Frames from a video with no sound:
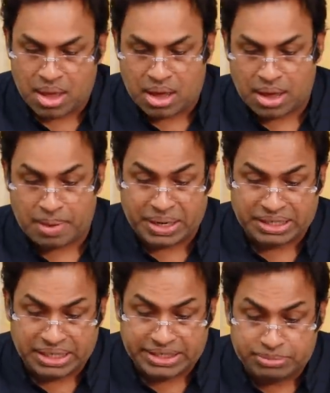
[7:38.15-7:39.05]

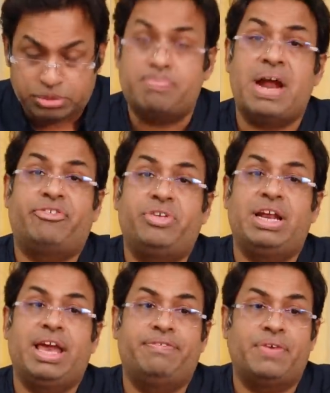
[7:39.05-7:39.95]
But in terms of battery
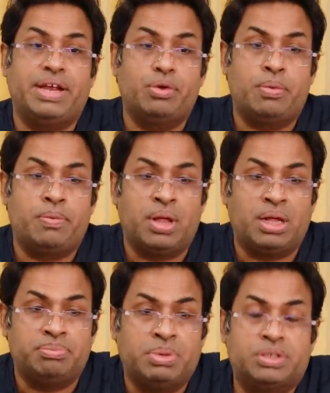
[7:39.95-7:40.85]
life, I
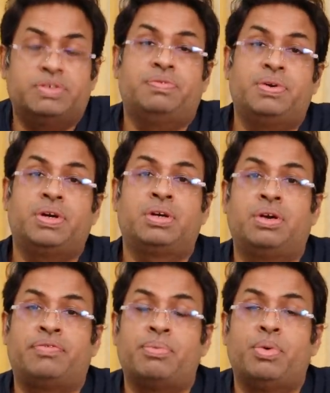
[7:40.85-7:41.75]
know because of
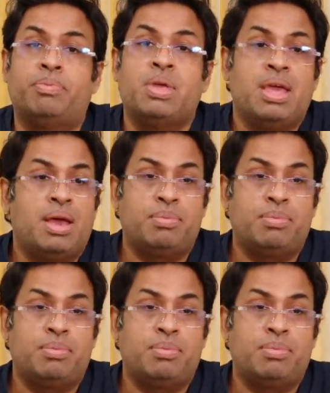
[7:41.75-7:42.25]
work from home,